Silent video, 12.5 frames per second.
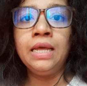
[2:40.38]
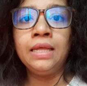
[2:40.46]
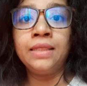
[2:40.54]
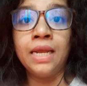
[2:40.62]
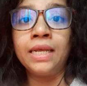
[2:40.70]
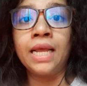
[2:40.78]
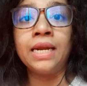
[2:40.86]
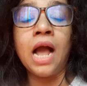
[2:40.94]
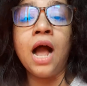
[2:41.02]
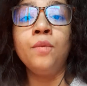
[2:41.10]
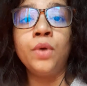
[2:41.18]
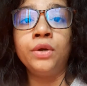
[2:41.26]
Then again,
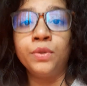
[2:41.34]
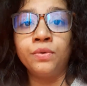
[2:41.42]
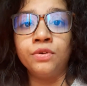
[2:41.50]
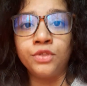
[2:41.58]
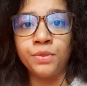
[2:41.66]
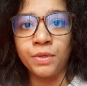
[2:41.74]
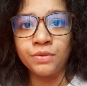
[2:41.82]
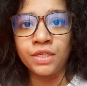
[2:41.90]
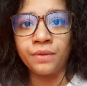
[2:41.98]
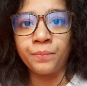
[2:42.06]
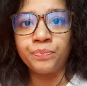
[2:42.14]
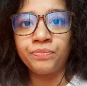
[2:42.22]
how are you
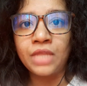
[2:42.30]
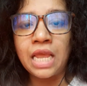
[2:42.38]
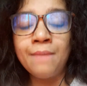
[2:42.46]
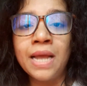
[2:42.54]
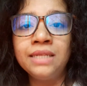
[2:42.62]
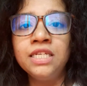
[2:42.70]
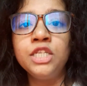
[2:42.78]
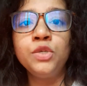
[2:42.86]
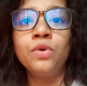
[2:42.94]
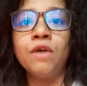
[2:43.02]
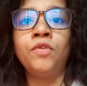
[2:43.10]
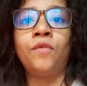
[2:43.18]
contributing? Imagine
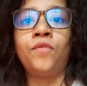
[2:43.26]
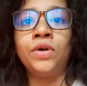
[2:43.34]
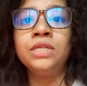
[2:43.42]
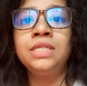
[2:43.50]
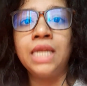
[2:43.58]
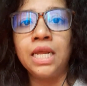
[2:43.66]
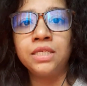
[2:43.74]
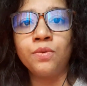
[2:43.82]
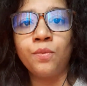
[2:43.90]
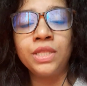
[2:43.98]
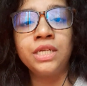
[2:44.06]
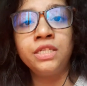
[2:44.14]
you have a first date
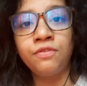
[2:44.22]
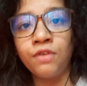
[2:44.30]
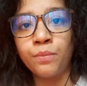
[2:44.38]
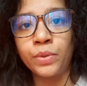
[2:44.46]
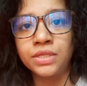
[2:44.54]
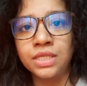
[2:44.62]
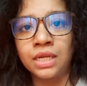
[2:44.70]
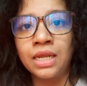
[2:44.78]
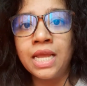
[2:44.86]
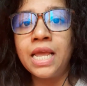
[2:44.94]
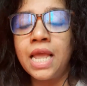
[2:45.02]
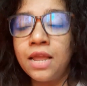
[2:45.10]
with a different person
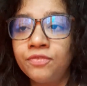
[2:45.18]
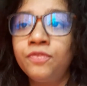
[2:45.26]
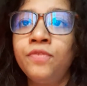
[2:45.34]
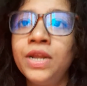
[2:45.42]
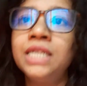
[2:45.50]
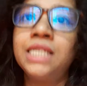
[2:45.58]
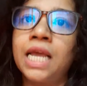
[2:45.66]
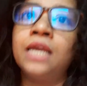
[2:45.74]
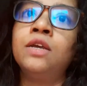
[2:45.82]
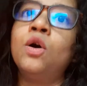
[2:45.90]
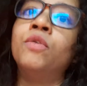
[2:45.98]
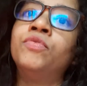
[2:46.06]
every
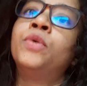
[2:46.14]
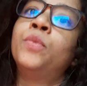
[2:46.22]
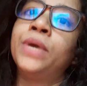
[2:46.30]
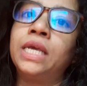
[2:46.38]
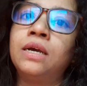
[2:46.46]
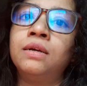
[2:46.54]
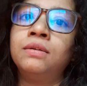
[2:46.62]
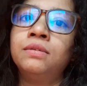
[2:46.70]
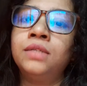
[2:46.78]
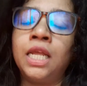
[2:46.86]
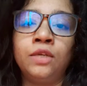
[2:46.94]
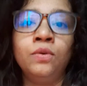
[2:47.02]
day of the week.
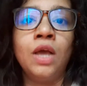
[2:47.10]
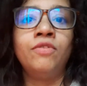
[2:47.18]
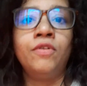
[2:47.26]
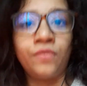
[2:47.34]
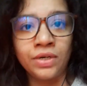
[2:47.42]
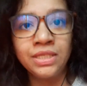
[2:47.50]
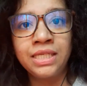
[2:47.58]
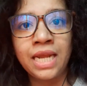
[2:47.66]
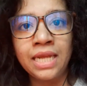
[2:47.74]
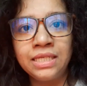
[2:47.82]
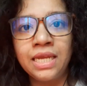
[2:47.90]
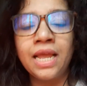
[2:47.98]
Like you have a first
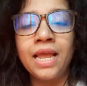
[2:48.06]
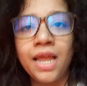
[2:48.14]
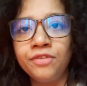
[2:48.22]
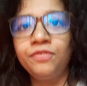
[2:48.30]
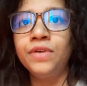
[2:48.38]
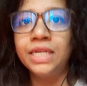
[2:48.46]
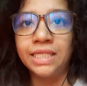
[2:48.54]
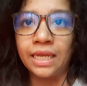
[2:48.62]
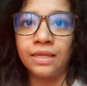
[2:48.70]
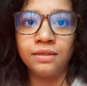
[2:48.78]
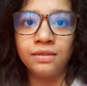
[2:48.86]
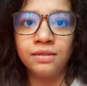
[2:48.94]
date every
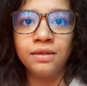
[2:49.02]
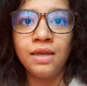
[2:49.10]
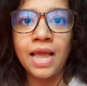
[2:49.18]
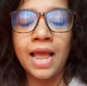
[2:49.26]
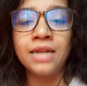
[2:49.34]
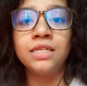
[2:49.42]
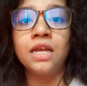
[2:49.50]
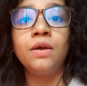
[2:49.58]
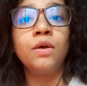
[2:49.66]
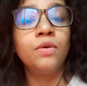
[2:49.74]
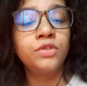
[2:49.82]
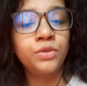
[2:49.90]
day. And
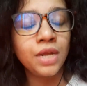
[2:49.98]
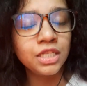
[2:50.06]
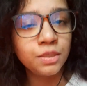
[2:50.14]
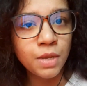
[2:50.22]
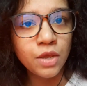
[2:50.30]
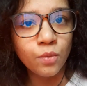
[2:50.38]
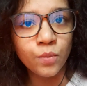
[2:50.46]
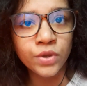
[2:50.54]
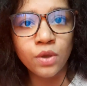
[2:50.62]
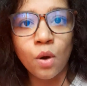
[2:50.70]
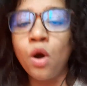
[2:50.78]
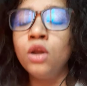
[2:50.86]
trust me,
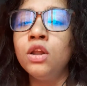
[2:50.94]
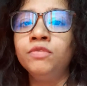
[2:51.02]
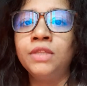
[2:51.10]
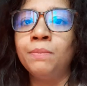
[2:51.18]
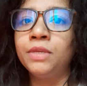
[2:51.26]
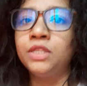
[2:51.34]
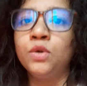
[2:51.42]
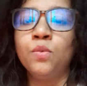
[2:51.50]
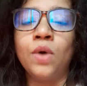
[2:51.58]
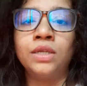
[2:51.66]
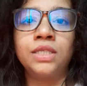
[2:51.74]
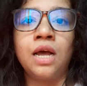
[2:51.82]
with all of them, you
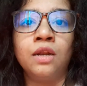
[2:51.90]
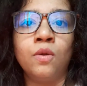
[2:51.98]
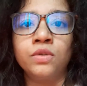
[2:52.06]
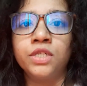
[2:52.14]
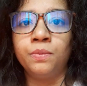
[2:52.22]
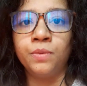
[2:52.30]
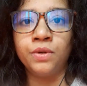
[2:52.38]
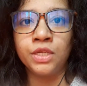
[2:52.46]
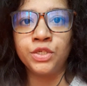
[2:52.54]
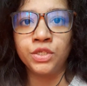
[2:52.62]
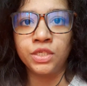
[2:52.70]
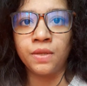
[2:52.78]
want a long term
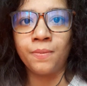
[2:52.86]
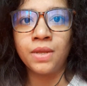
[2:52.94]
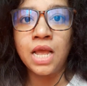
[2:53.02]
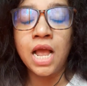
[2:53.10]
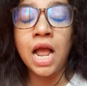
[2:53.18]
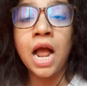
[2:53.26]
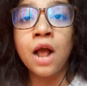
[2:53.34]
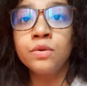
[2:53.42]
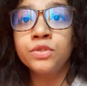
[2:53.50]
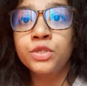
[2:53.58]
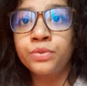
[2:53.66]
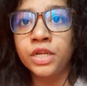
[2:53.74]
relationship. How
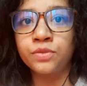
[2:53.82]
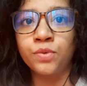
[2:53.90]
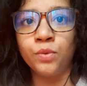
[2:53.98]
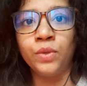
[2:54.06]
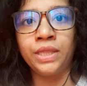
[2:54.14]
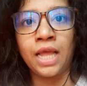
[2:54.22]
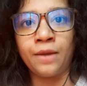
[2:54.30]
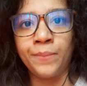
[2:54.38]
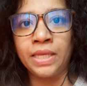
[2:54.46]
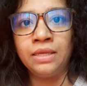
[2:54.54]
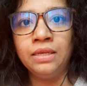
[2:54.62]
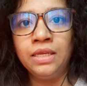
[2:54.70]
stressful will that
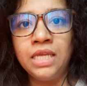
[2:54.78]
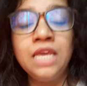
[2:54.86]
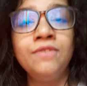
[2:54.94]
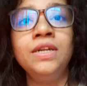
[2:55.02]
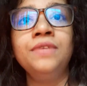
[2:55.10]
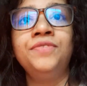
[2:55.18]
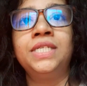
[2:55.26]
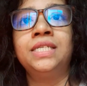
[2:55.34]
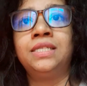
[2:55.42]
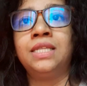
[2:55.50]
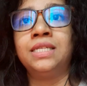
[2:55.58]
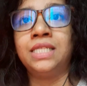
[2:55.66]
be? Even if it
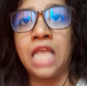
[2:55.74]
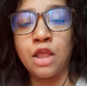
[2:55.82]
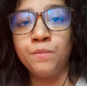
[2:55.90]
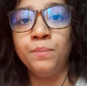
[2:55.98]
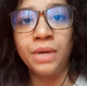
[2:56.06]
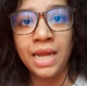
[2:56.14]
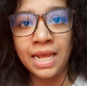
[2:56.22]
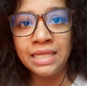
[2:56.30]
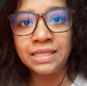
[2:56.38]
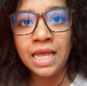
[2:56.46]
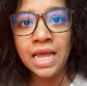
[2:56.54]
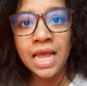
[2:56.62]
is the same
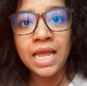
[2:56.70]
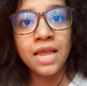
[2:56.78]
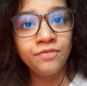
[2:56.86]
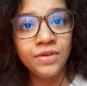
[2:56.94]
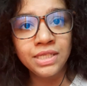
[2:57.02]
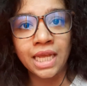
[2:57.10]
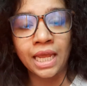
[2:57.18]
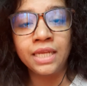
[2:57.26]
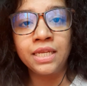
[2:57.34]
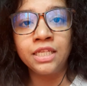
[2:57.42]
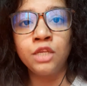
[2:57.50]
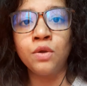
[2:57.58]
place, every day
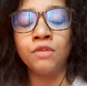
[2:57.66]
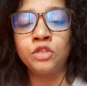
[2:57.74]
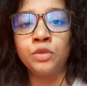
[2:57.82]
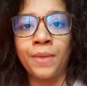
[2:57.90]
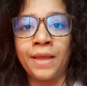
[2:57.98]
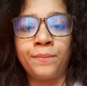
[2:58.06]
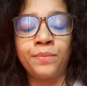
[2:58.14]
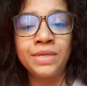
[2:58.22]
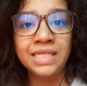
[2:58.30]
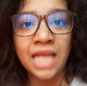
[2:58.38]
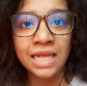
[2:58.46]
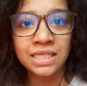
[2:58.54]
you have to pay
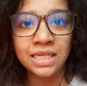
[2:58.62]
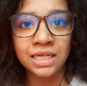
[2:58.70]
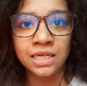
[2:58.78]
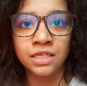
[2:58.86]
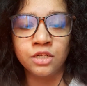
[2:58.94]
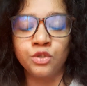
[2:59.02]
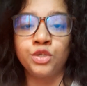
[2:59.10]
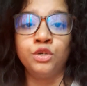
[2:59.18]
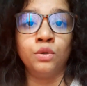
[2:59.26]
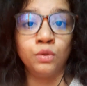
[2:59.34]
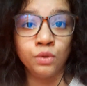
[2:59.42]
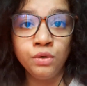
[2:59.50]
precise attention to
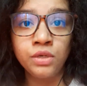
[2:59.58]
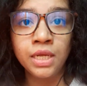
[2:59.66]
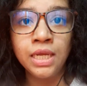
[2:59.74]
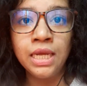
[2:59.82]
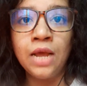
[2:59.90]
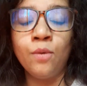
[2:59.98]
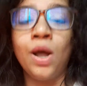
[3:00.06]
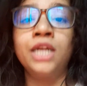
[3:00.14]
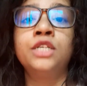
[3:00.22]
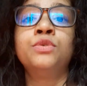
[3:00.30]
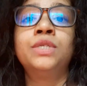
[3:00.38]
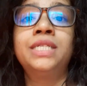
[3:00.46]
your look, what
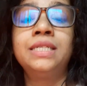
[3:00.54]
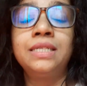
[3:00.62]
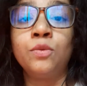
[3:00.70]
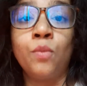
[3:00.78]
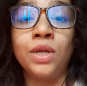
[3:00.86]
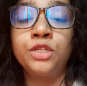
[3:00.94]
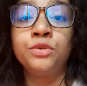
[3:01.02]
you